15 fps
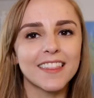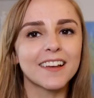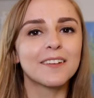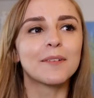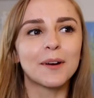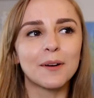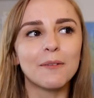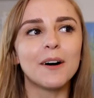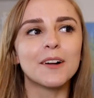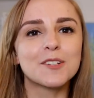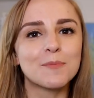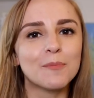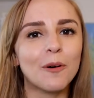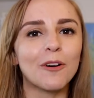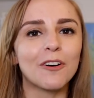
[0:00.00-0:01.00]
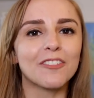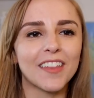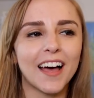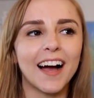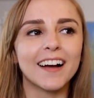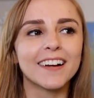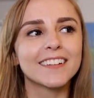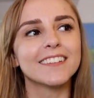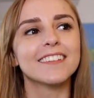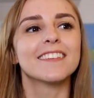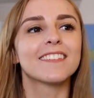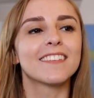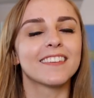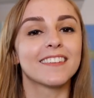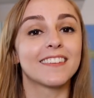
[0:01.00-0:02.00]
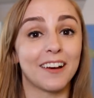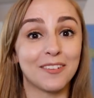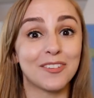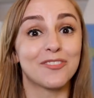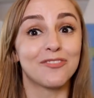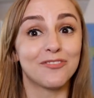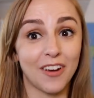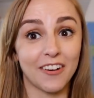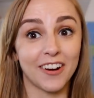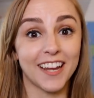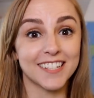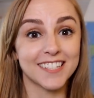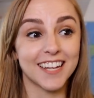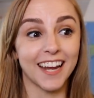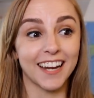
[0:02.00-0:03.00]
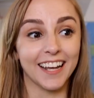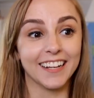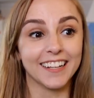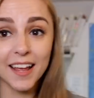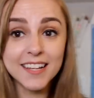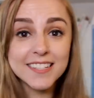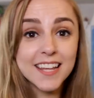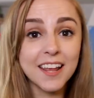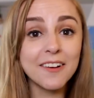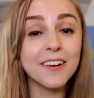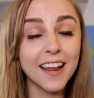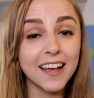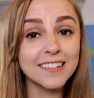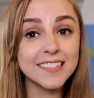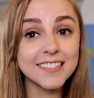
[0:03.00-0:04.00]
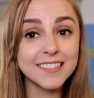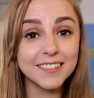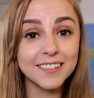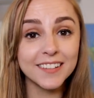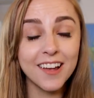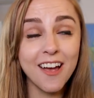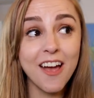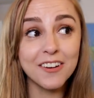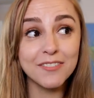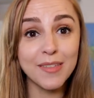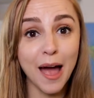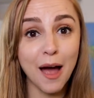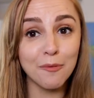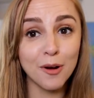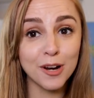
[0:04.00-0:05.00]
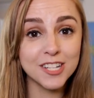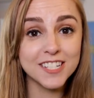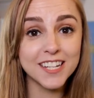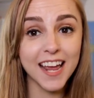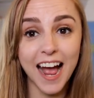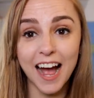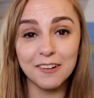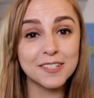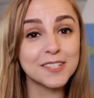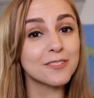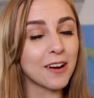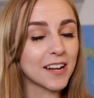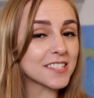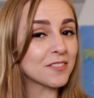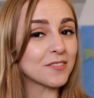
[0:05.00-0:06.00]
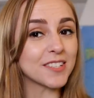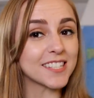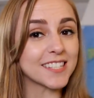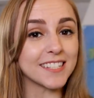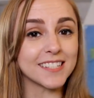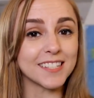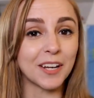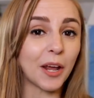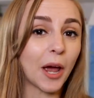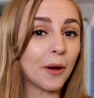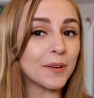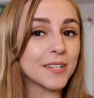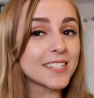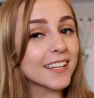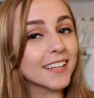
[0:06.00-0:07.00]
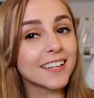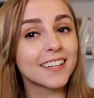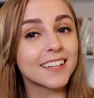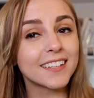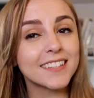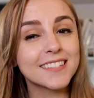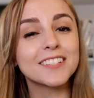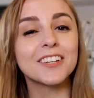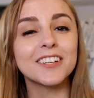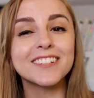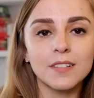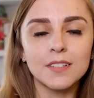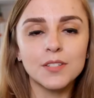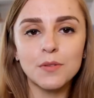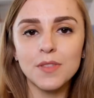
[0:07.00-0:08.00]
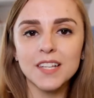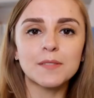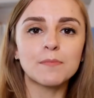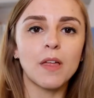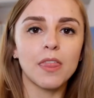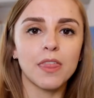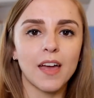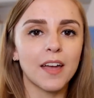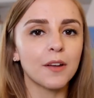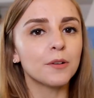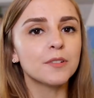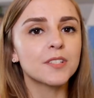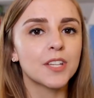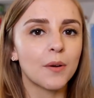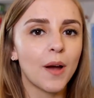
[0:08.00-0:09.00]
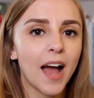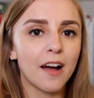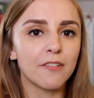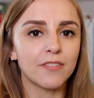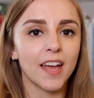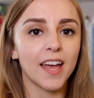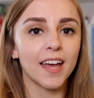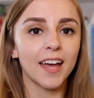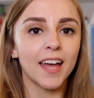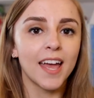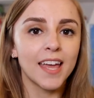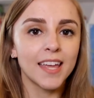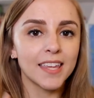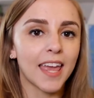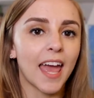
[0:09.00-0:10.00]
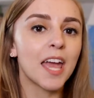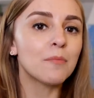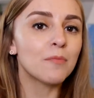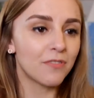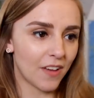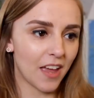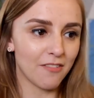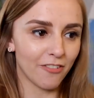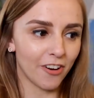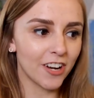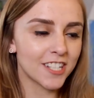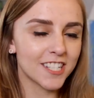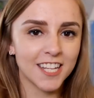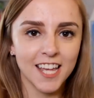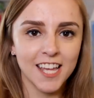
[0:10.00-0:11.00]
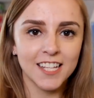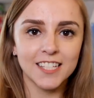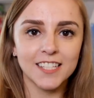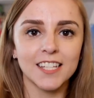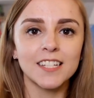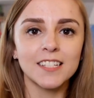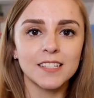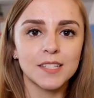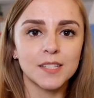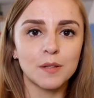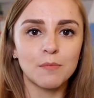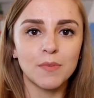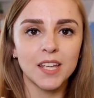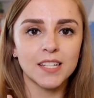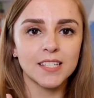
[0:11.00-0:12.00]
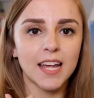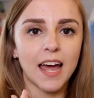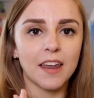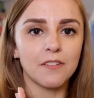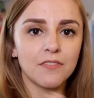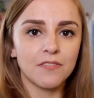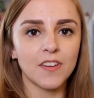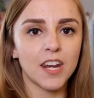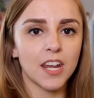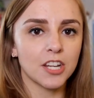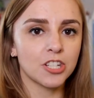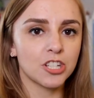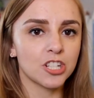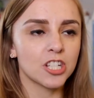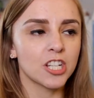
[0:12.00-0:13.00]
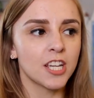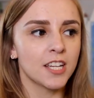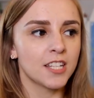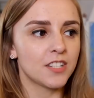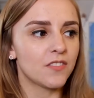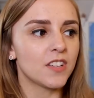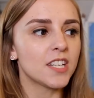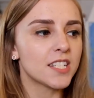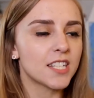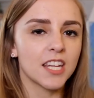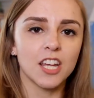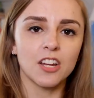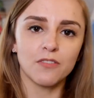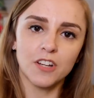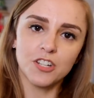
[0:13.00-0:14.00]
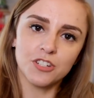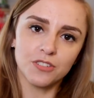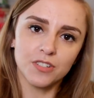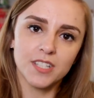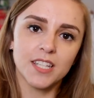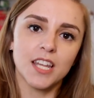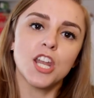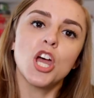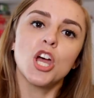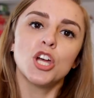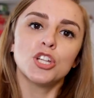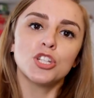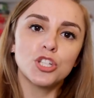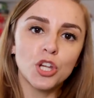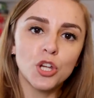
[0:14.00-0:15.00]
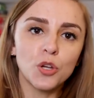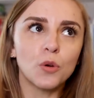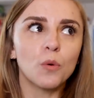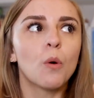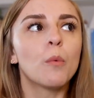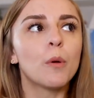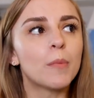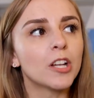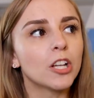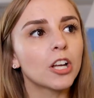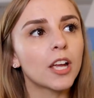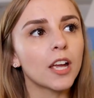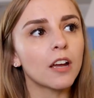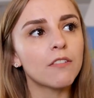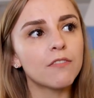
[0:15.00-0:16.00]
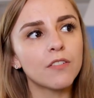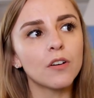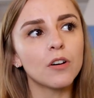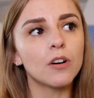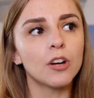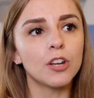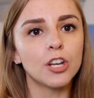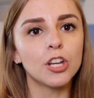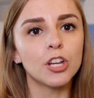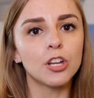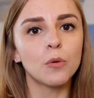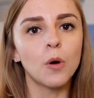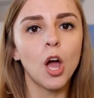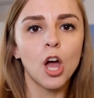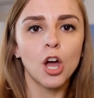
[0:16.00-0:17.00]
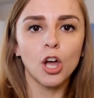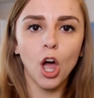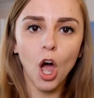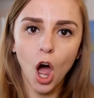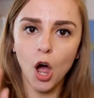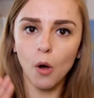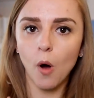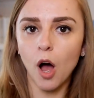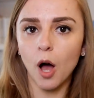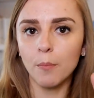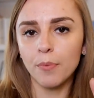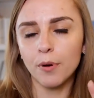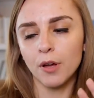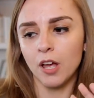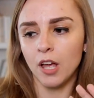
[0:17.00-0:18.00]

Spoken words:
think I'm going to watch more of that because that was very entertaining. Has anyone else heard of that? Watched it? How does the rest of the season go? Is it good? So this month I also have a game favourite. Since me and Dan finished Divinity Original Sin 2, we've been looking for a new co-op